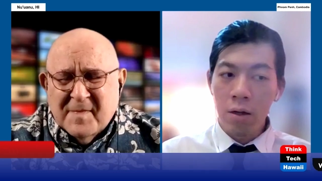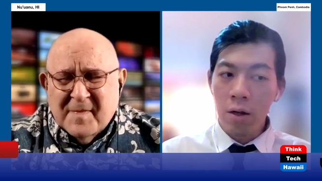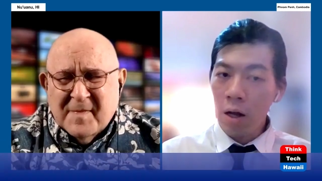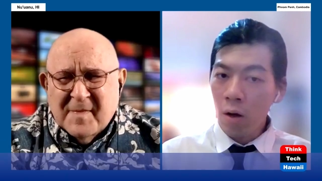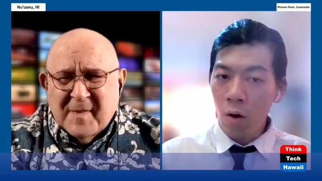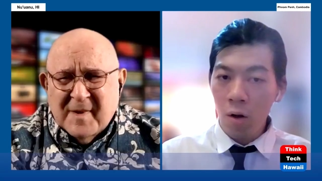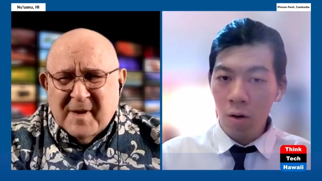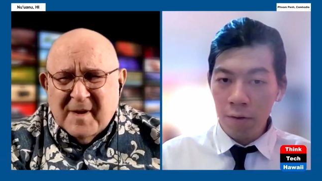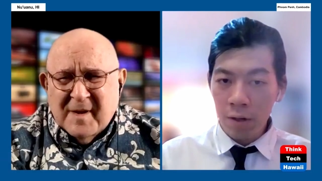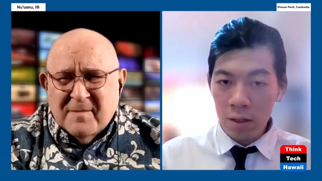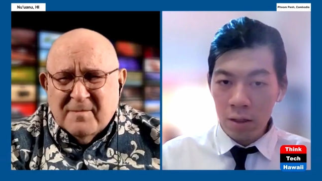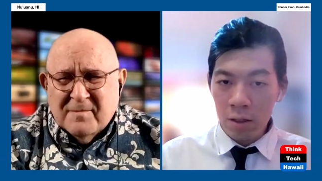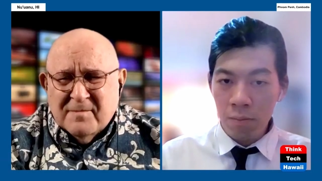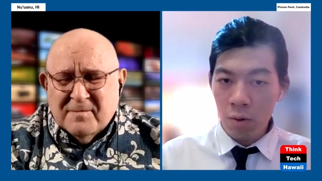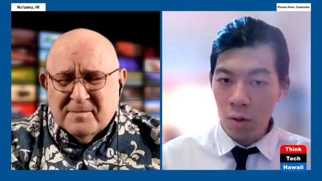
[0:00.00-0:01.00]
Speaker 1: not all
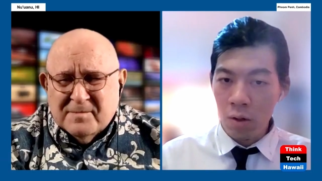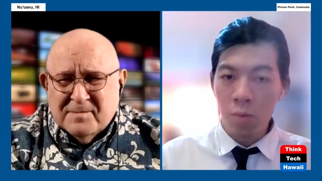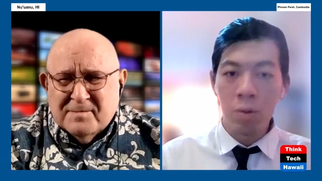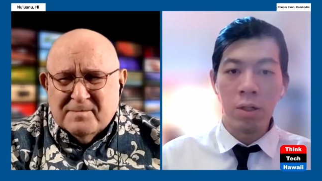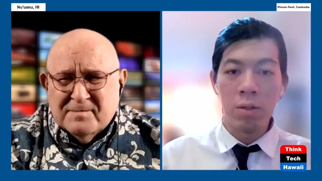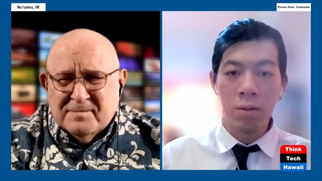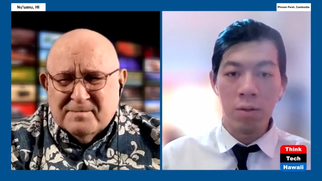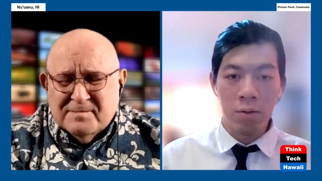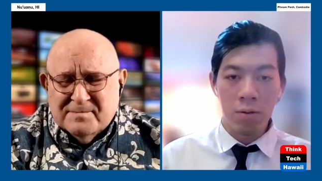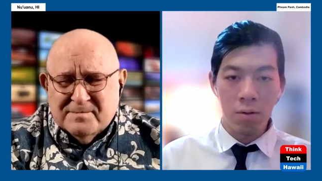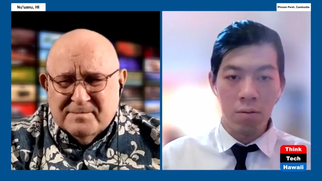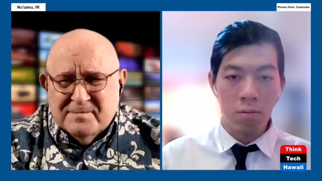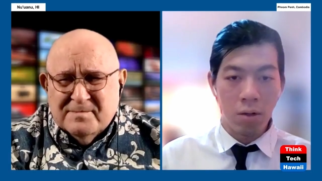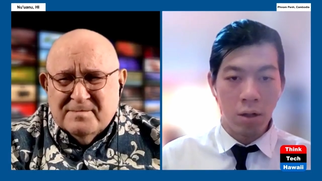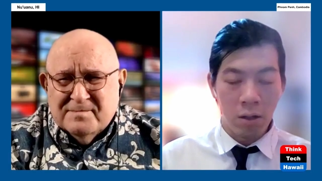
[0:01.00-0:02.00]
victims or witnesses
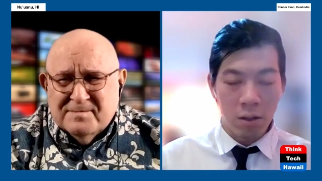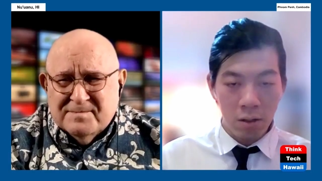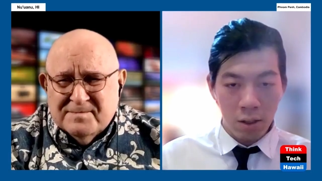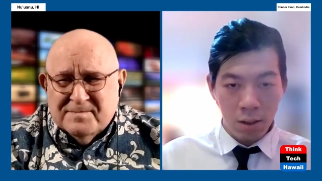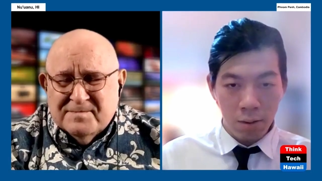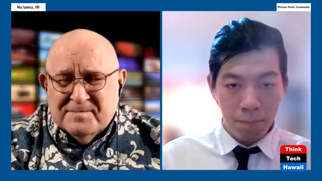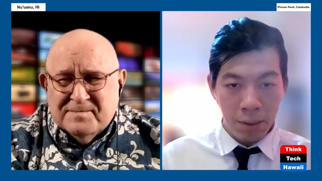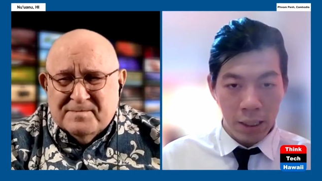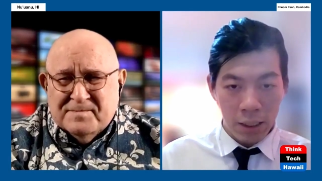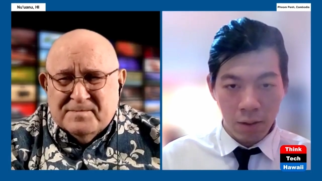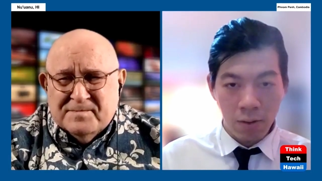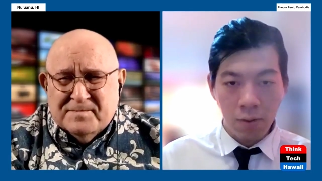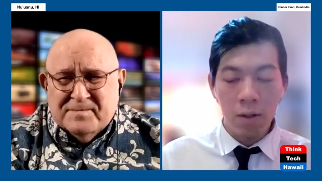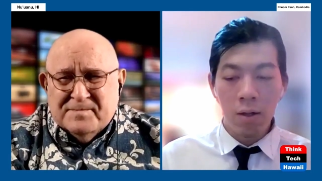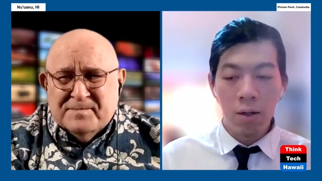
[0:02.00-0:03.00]
uh,
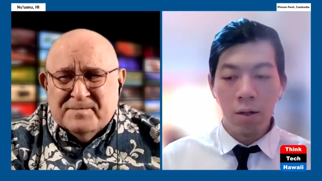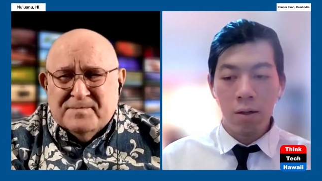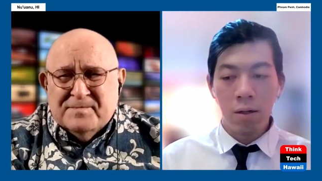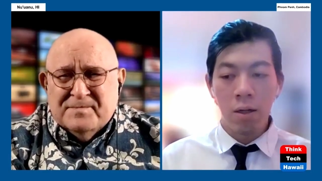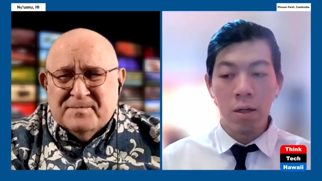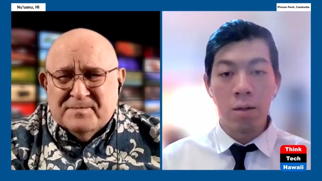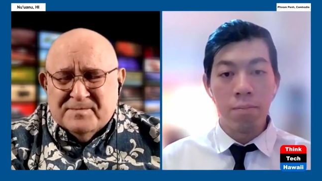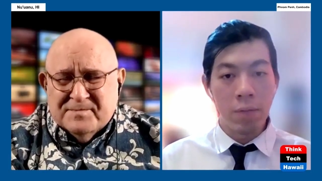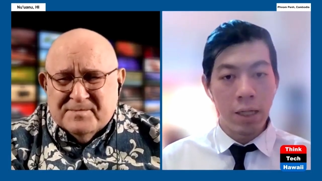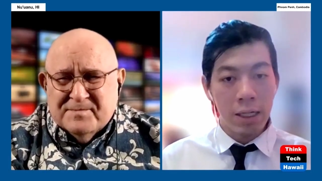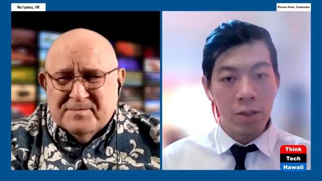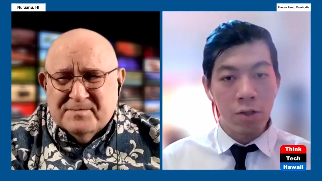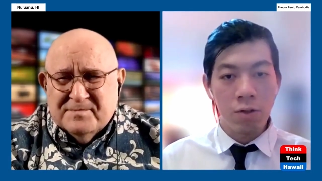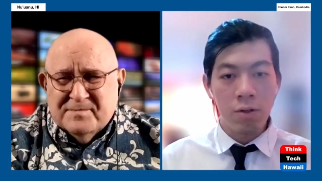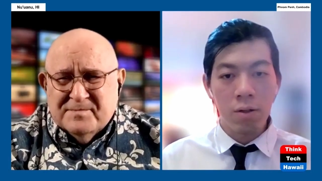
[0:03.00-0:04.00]
speaks um,
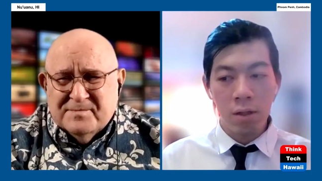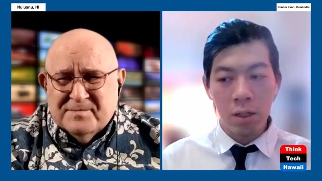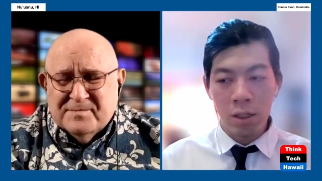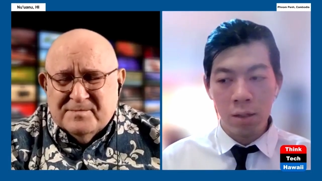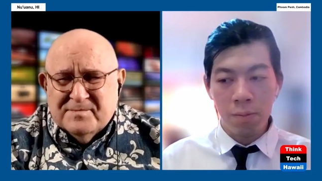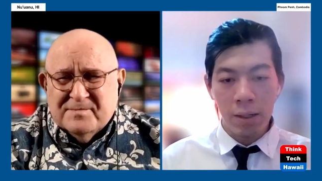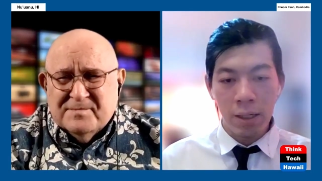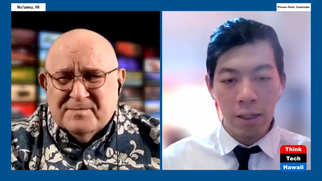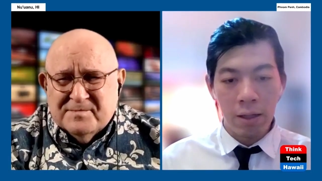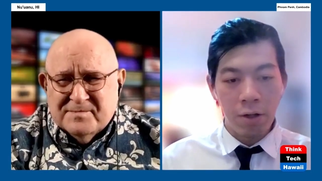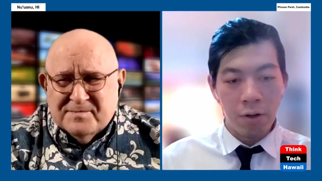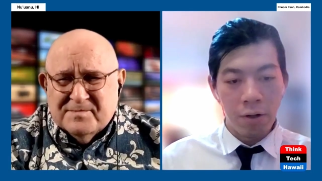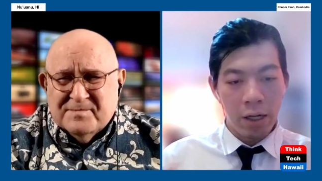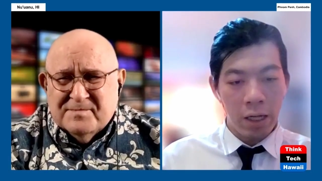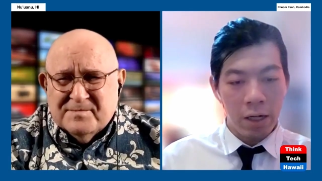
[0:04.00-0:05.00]
English. They speak in
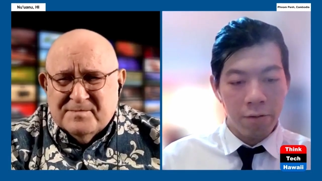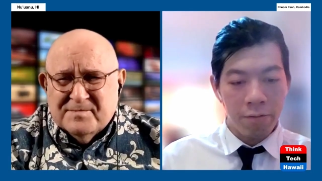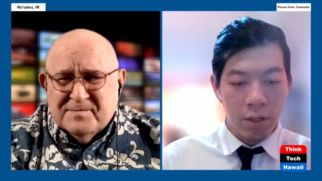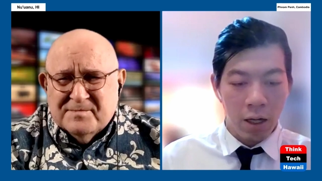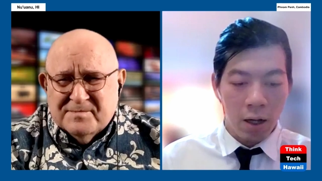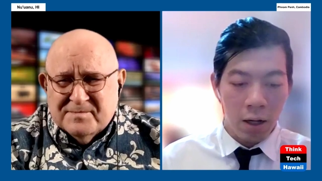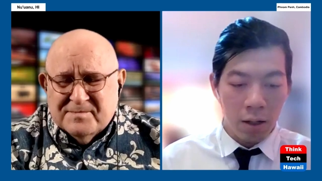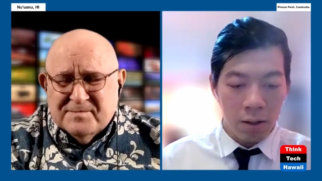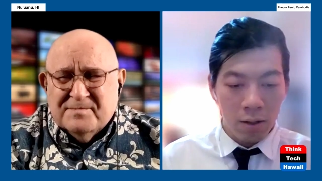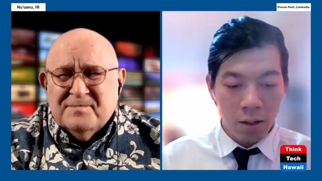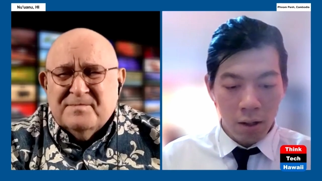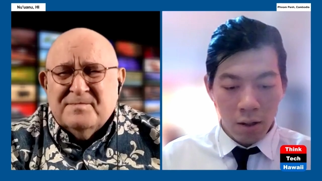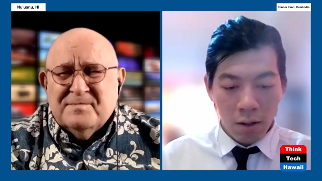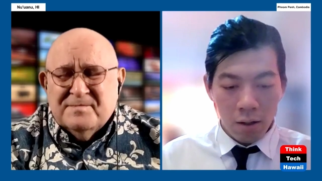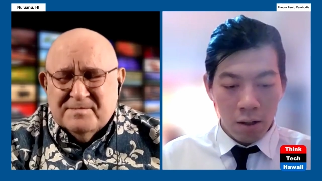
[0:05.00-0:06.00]
their native tongue,
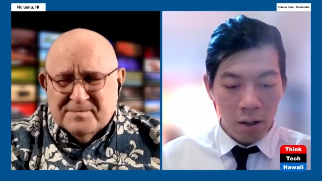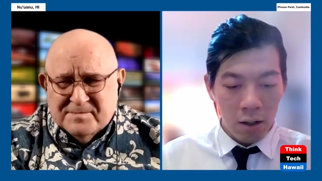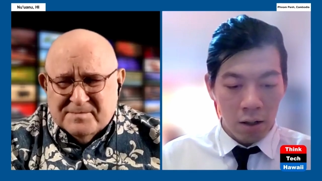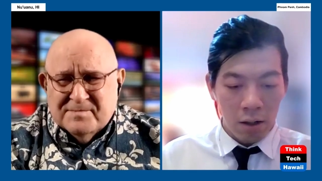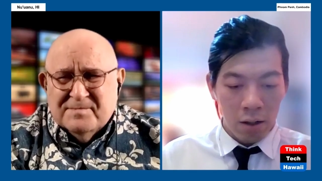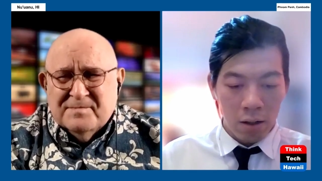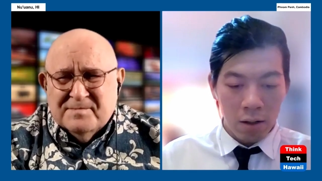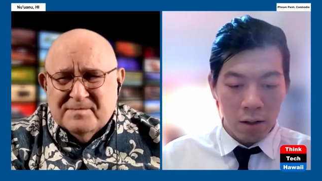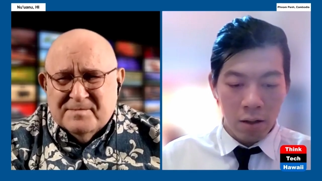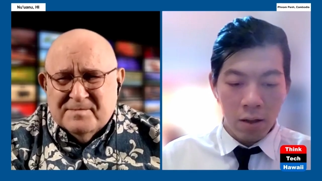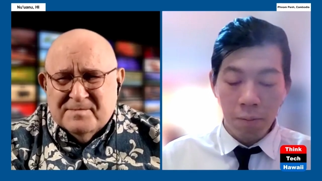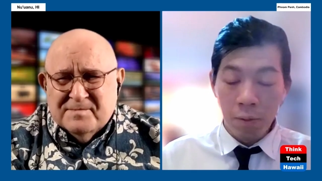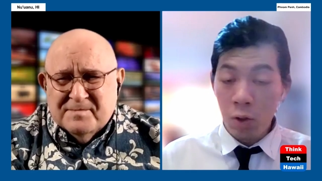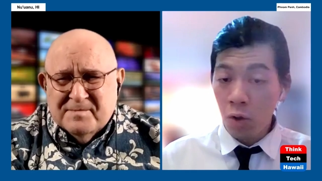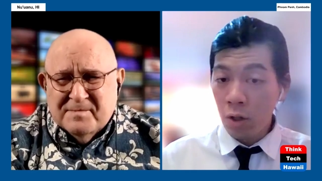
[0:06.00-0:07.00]
uh,
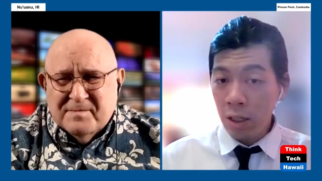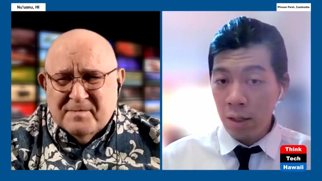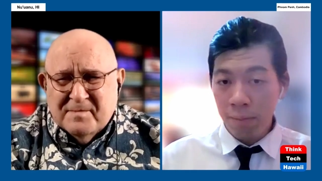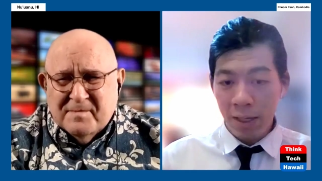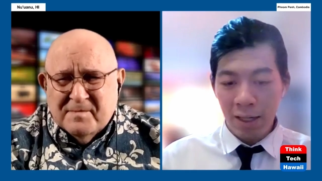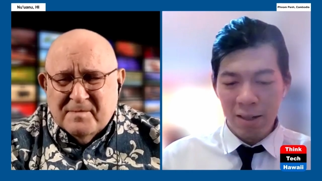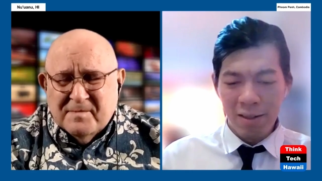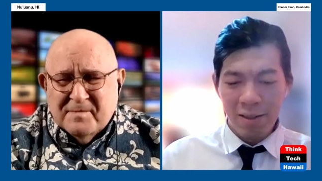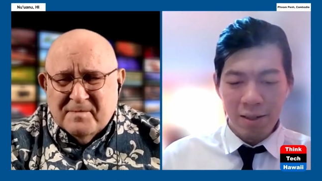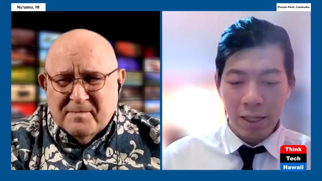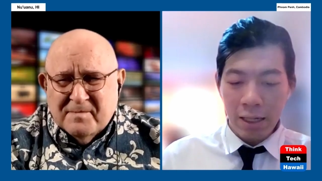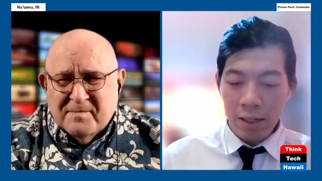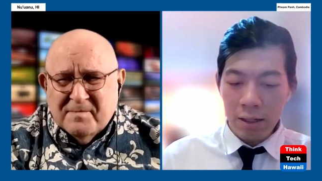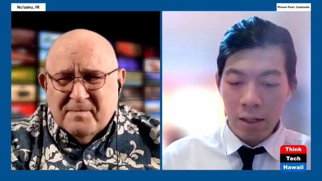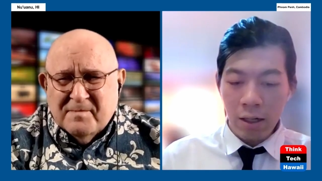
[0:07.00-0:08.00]
the majority being
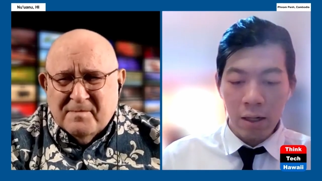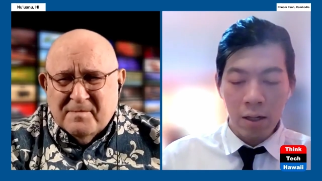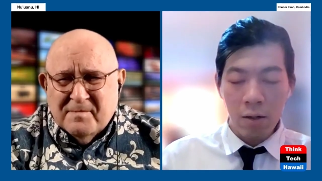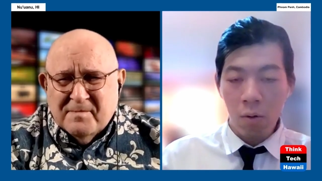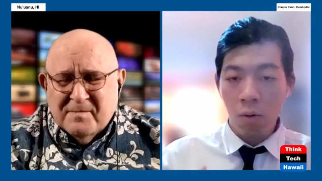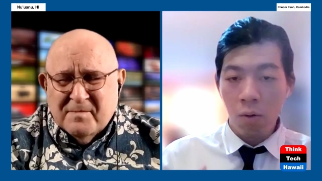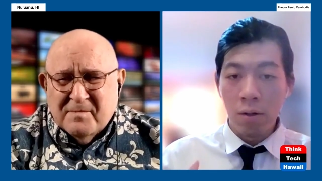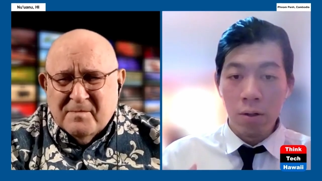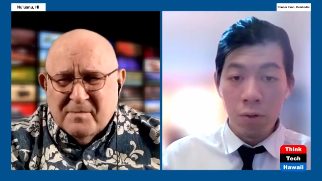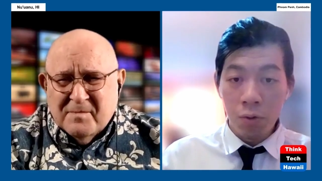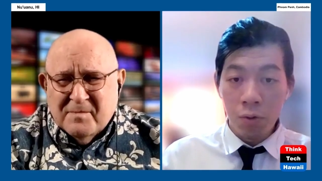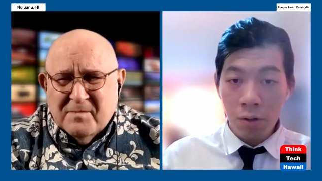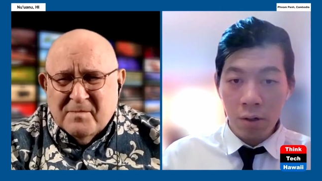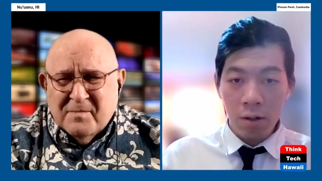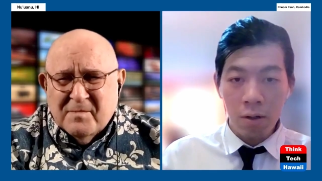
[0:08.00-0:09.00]
Dinka or
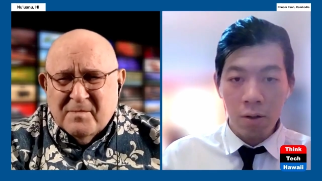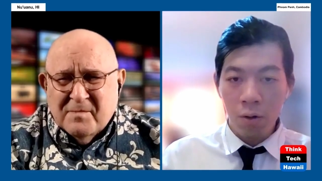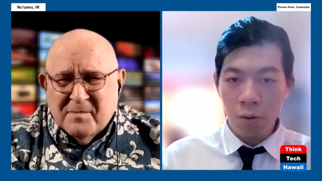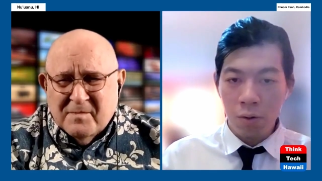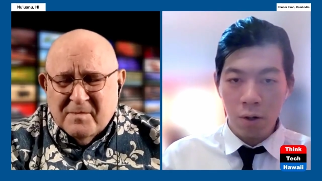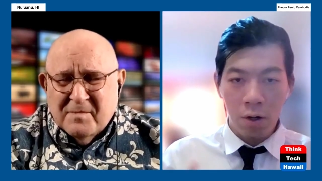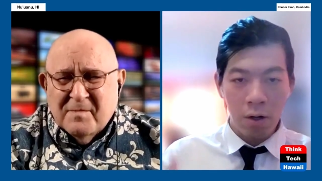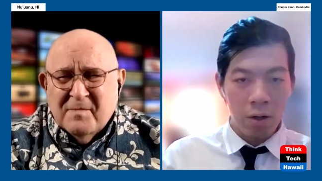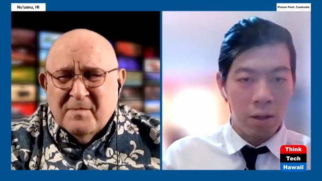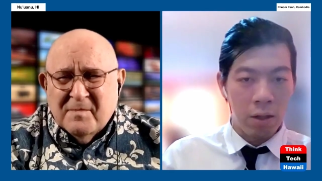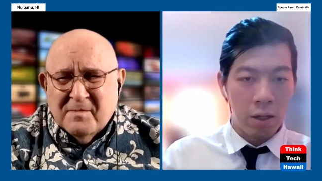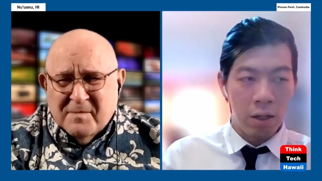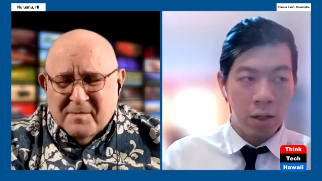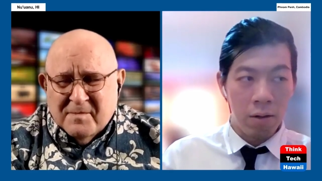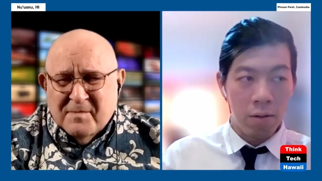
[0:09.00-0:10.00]
Nur. Those are
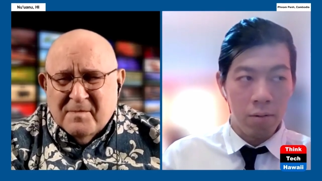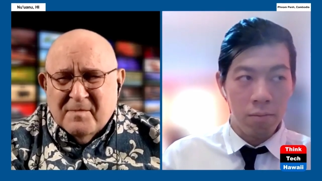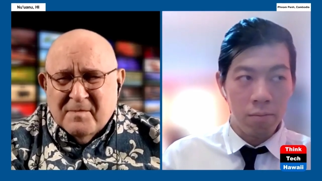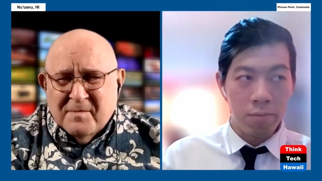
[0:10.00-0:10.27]
the